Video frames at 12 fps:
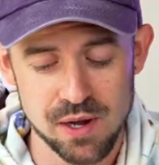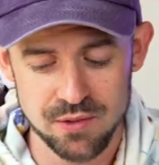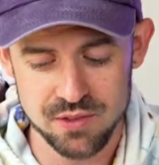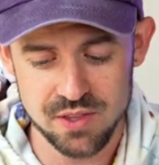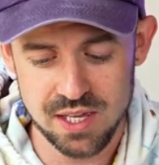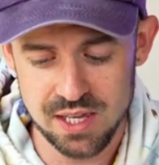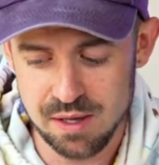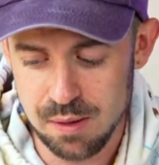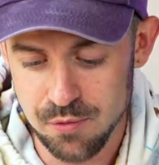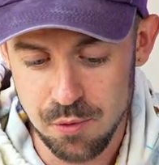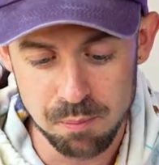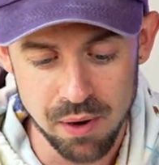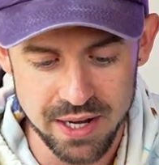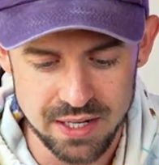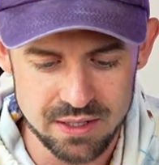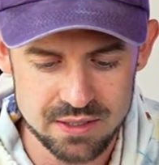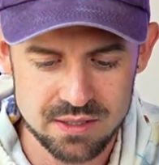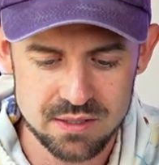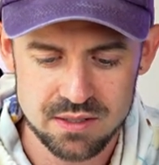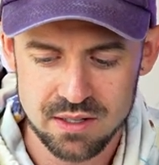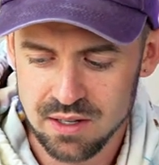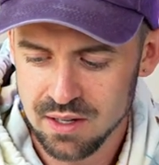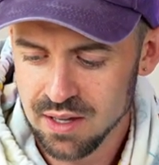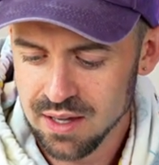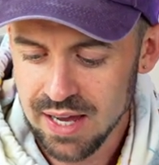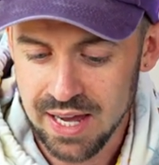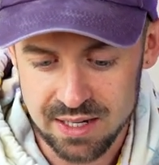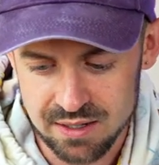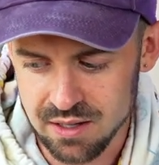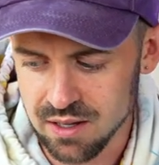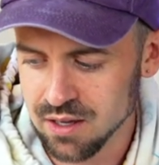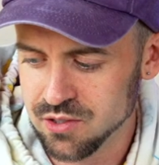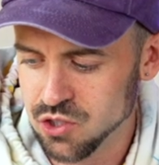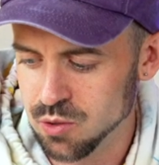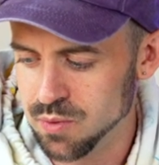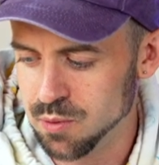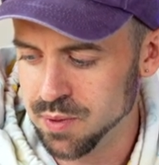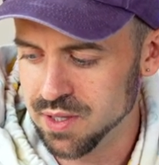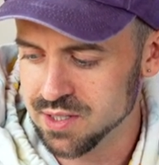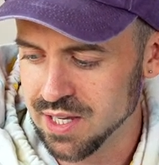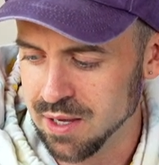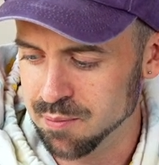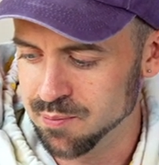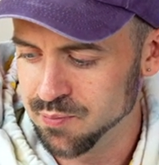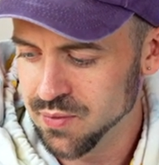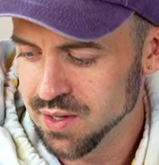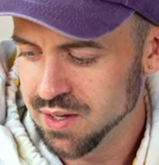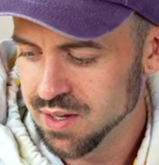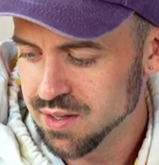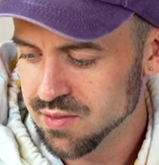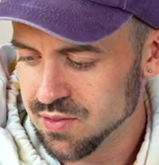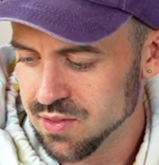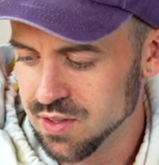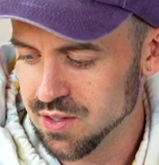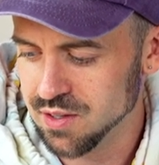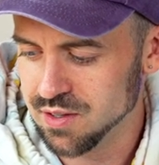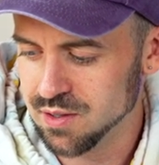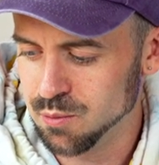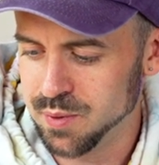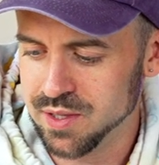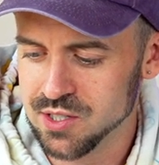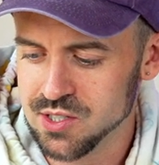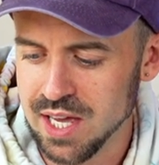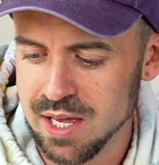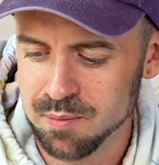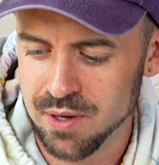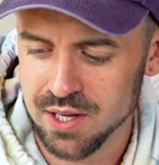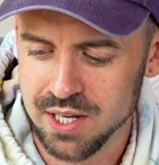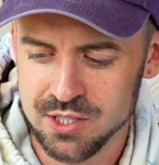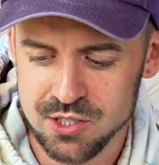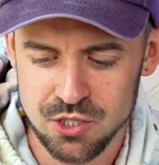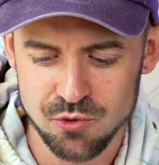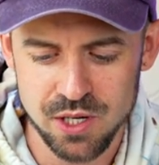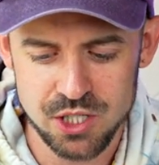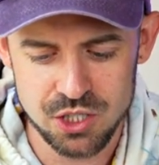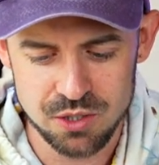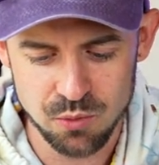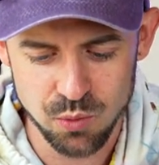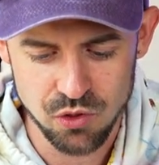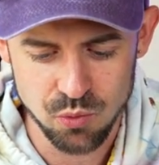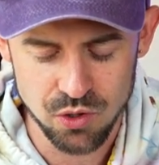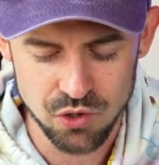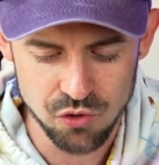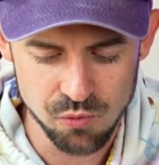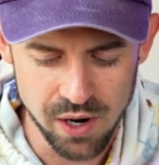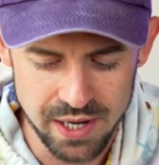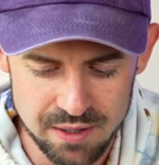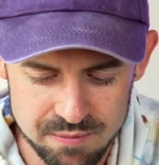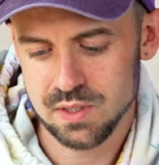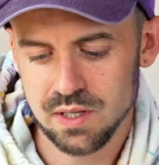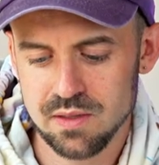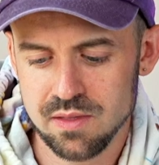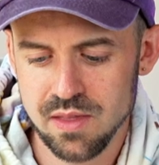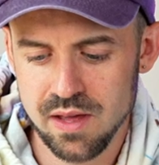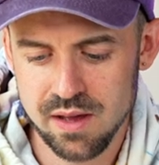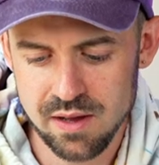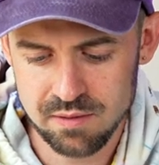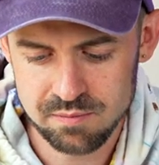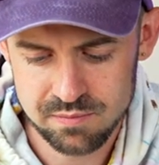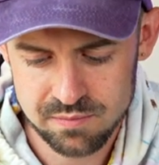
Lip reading: around the minus, and I assume that would be the same. It would be the same consideration with the one on the right. And there